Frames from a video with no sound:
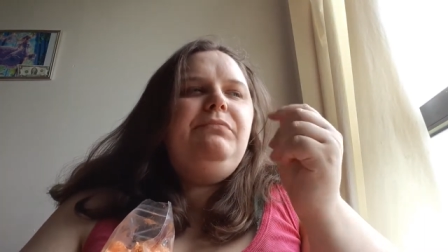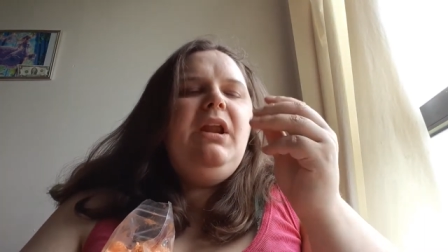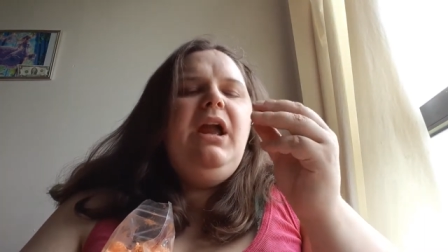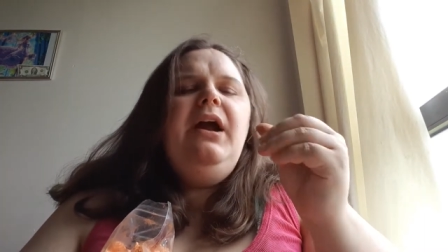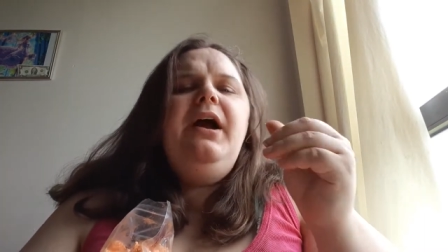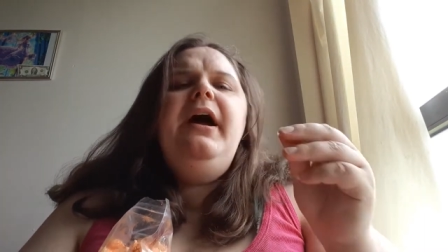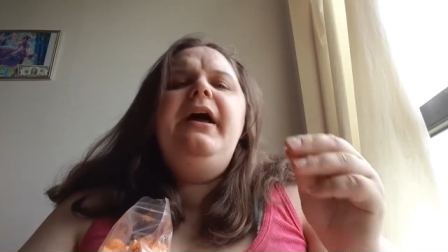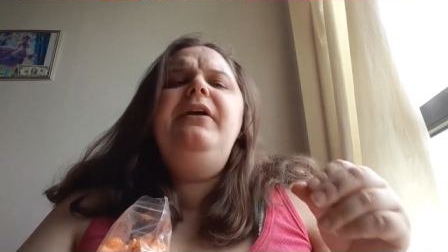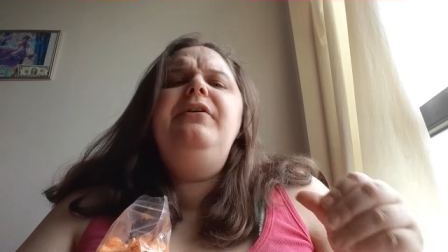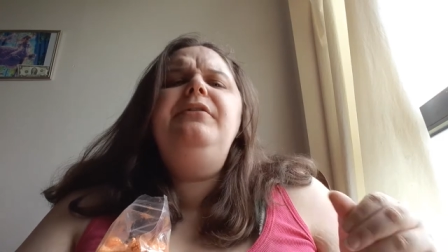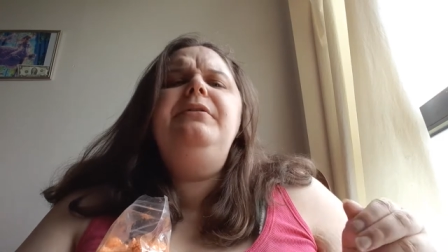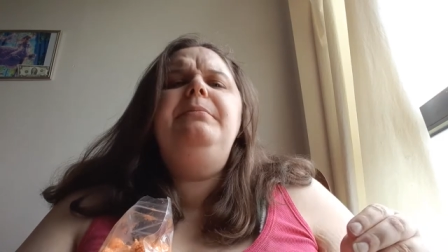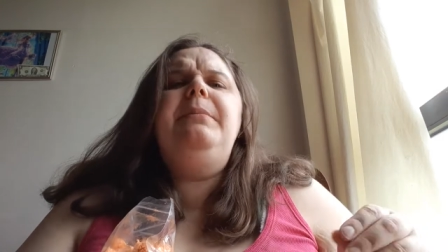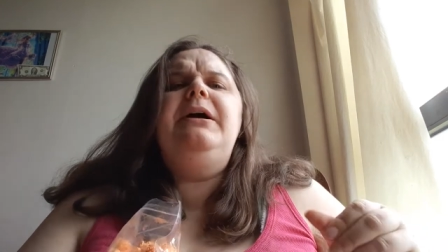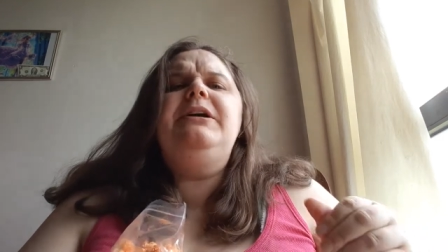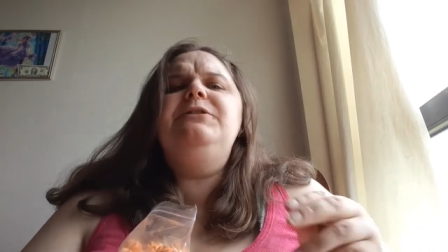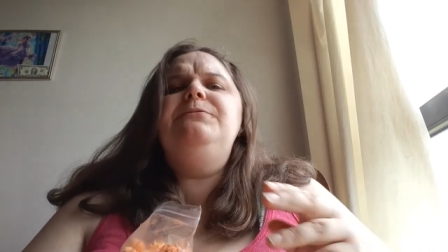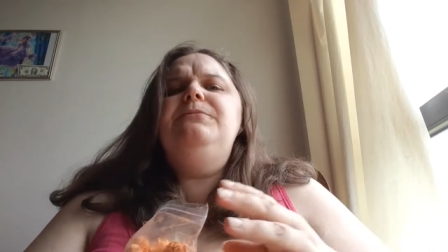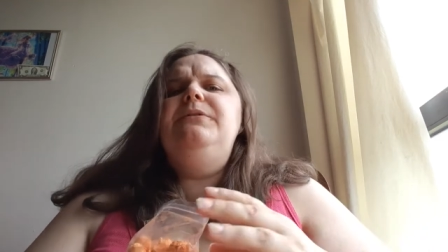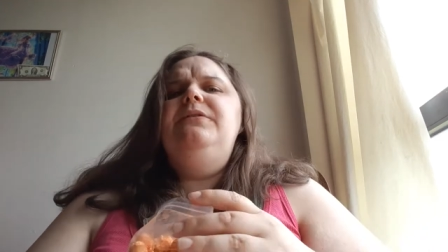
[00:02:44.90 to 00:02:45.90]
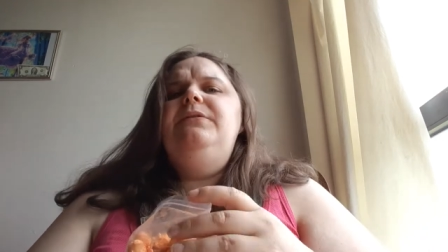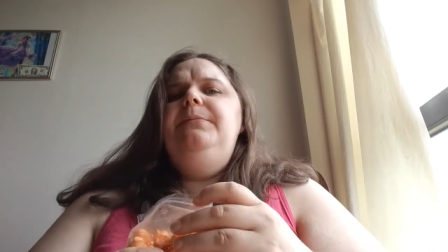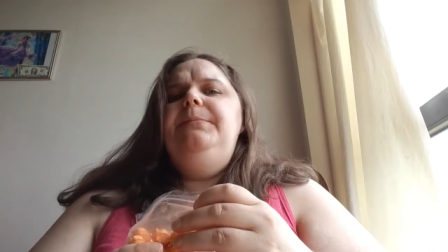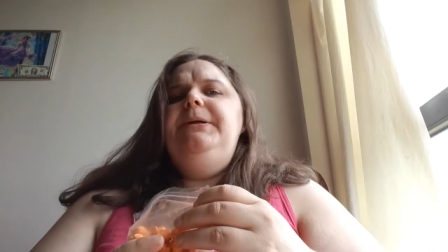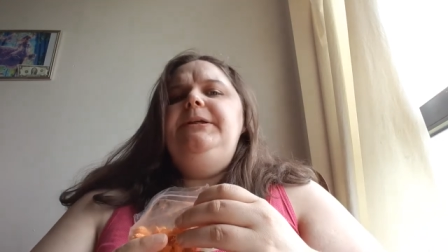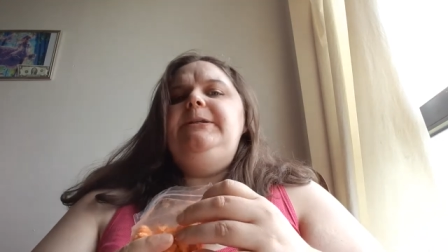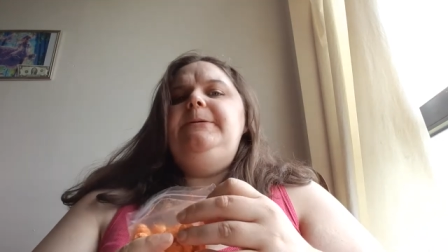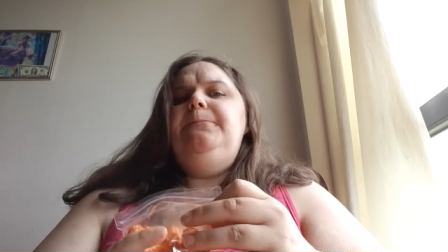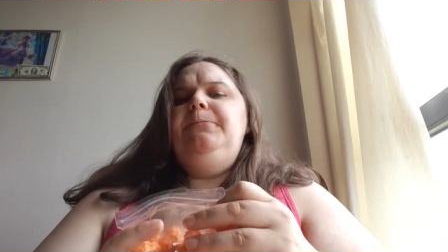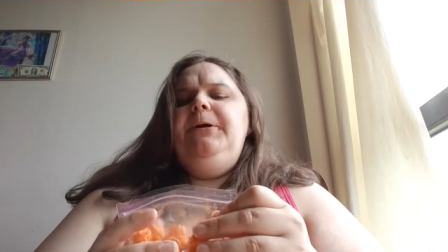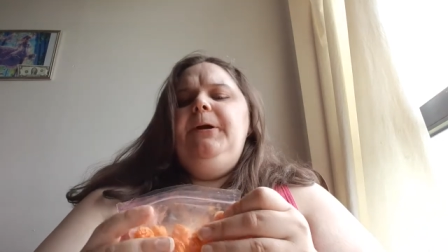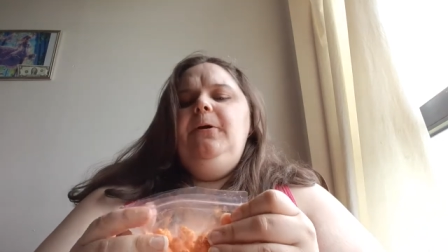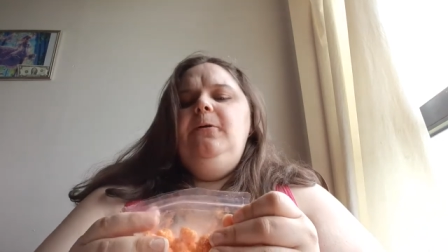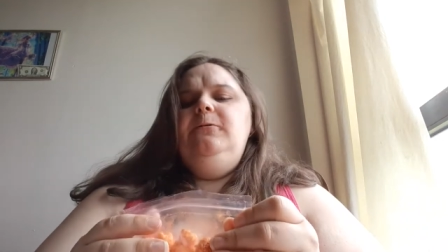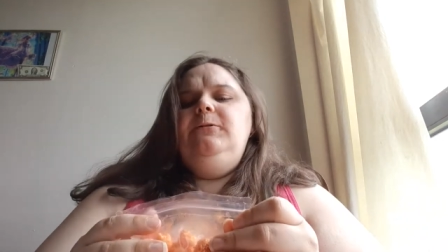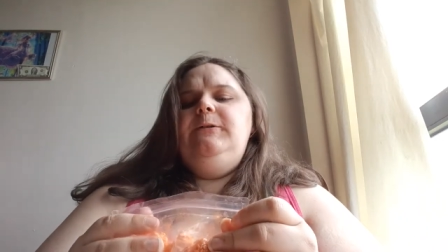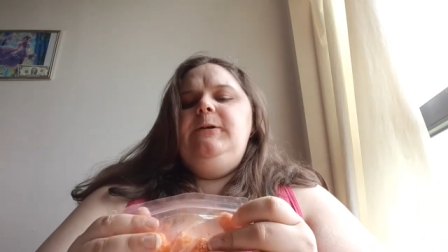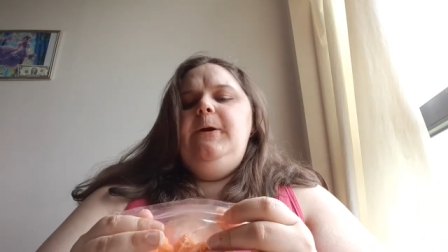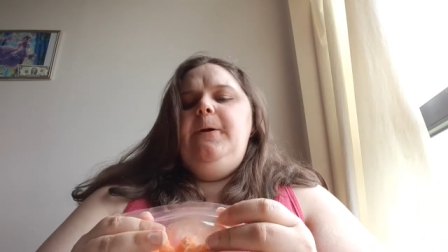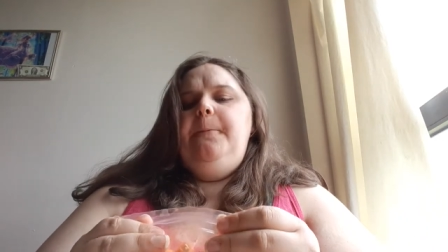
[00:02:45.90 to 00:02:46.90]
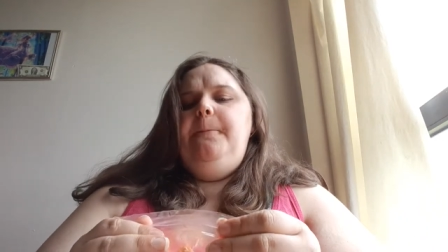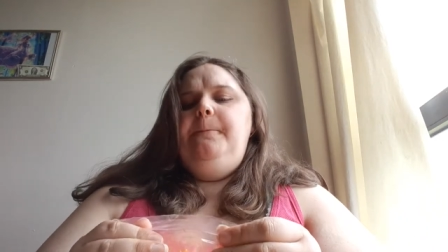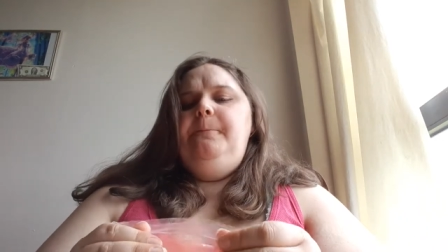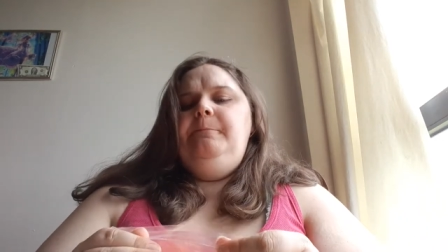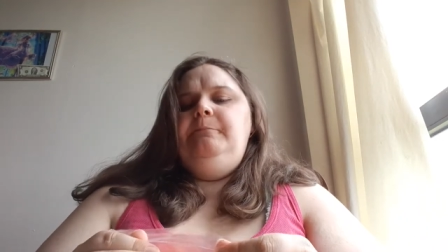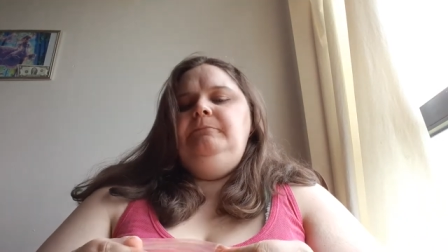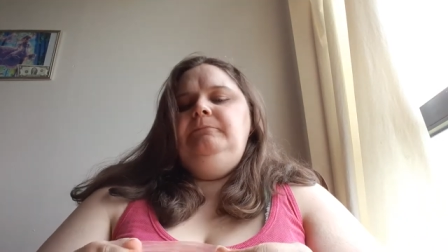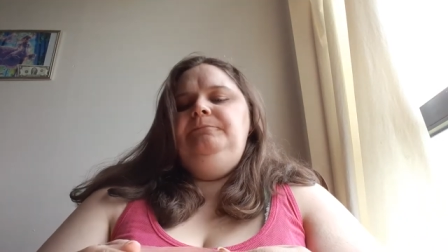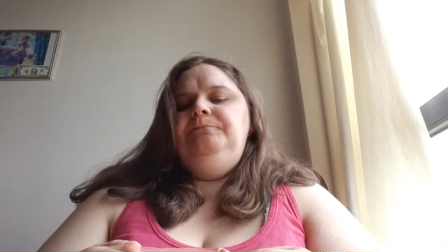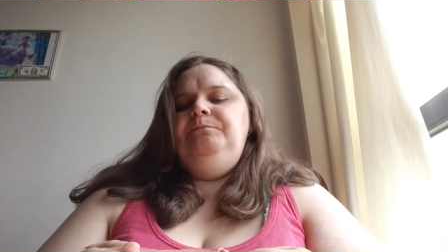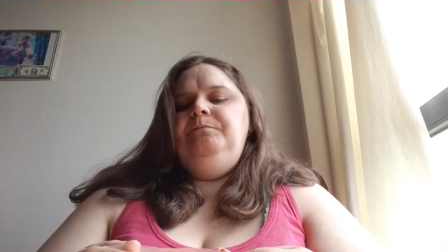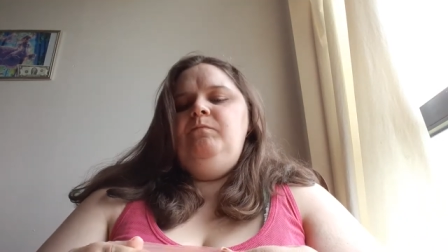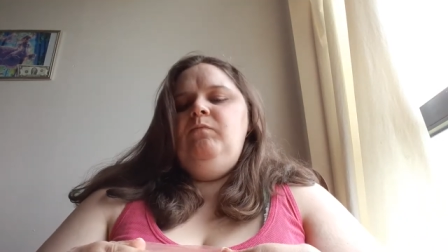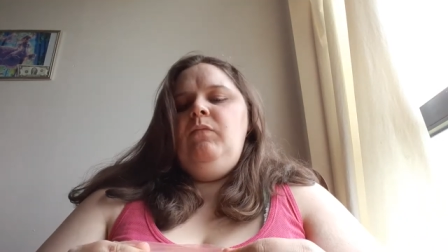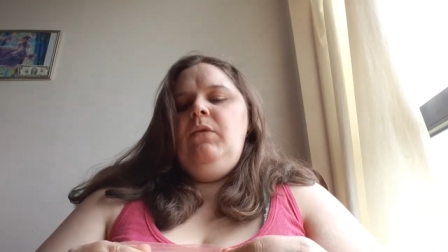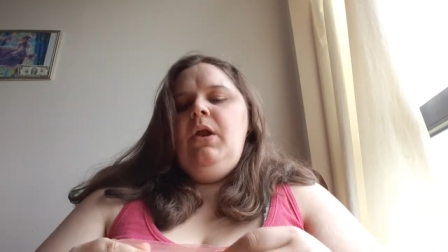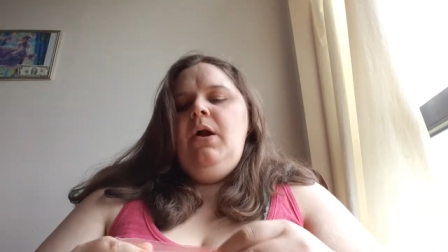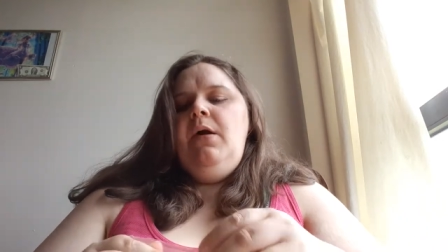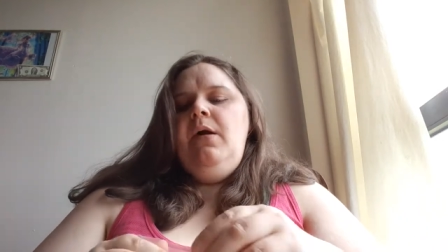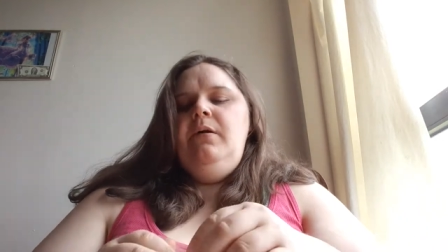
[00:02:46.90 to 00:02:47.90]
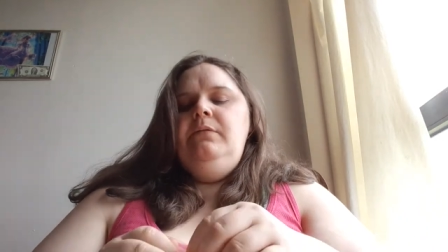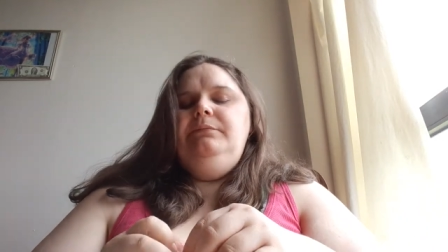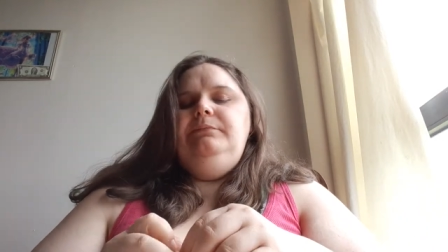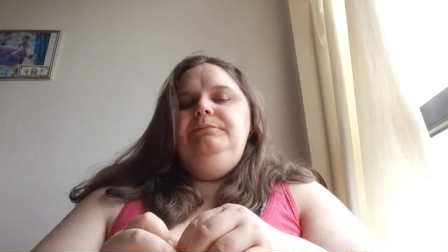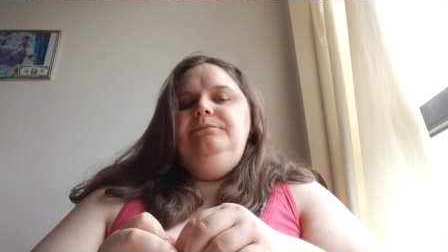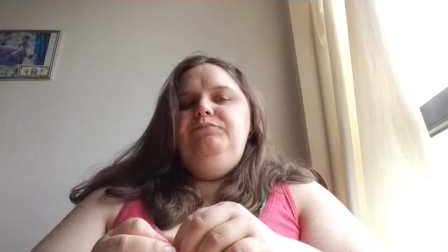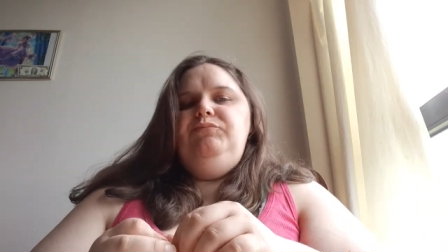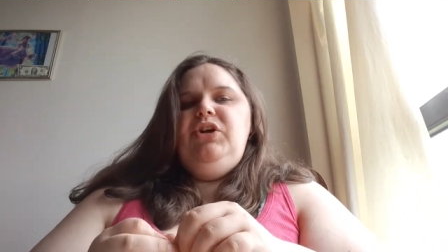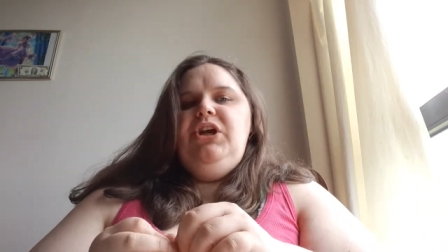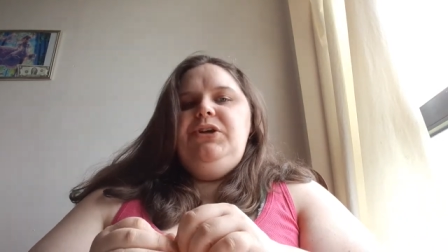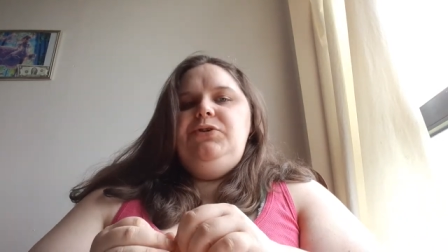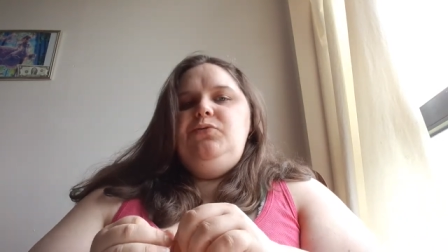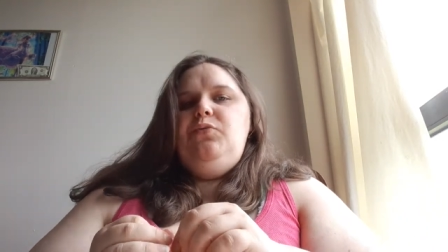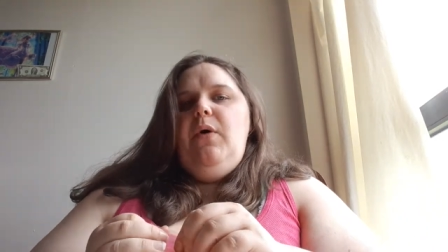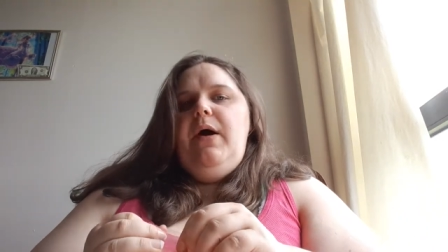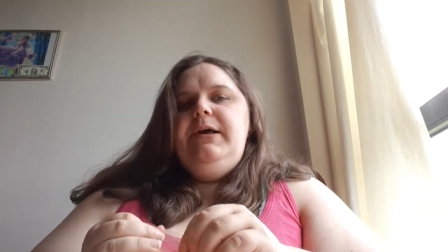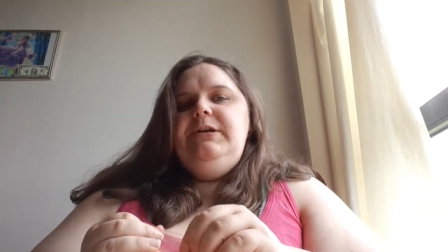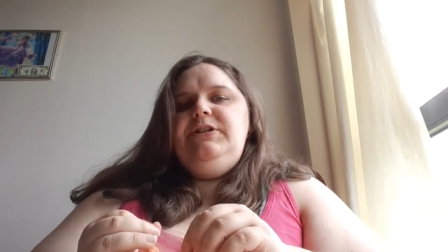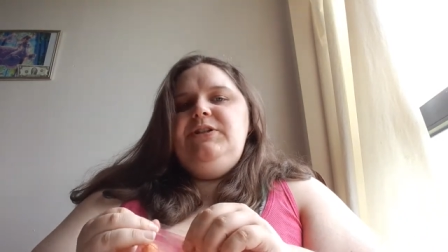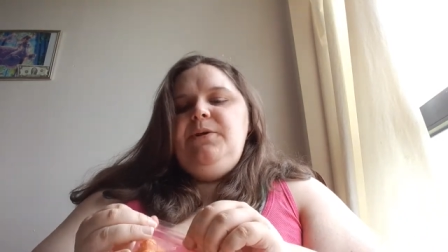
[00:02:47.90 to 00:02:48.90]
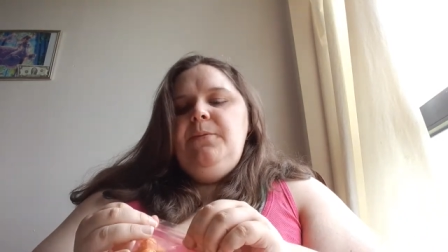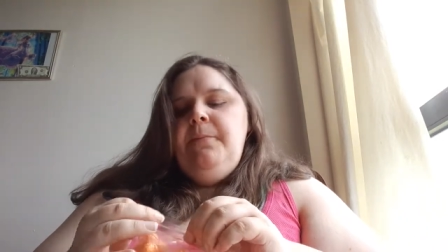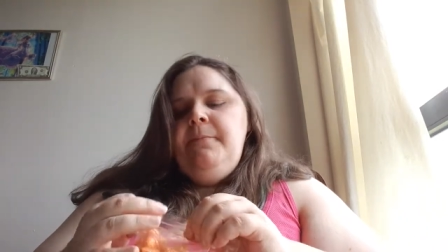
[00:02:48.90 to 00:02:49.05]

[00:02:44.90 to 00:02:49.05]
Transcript: It kind of reminds me of the pizza Pringles too, taste wise.